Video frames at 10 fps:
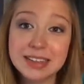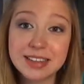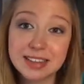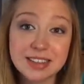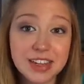
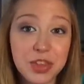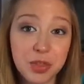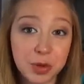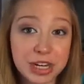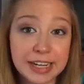
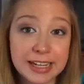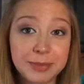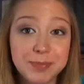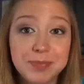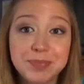63.
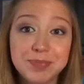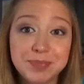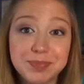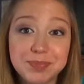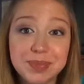
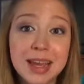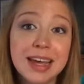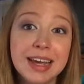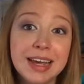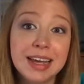
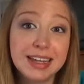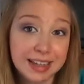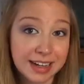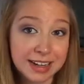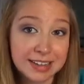
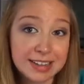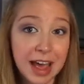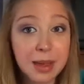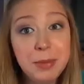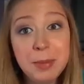Yes,
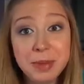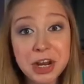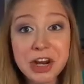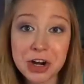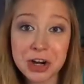I am a
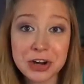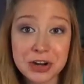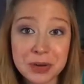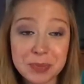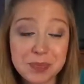big
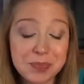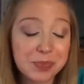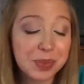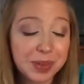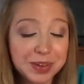girl.
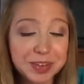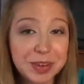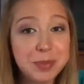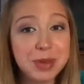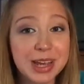
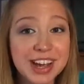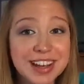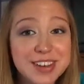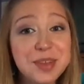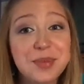So be
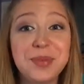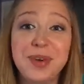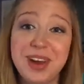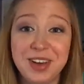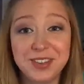it.
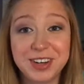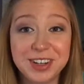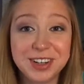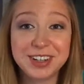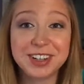
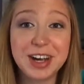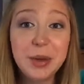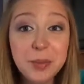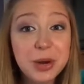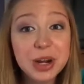Whatever.
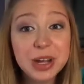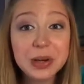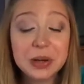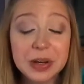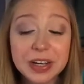I'm working
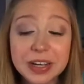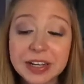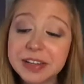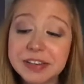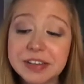on
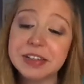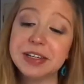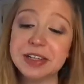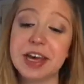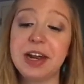it.
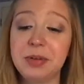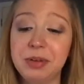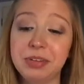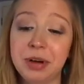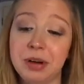I don't
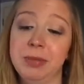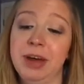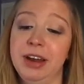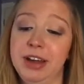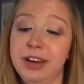want to talk
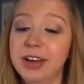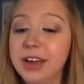about it.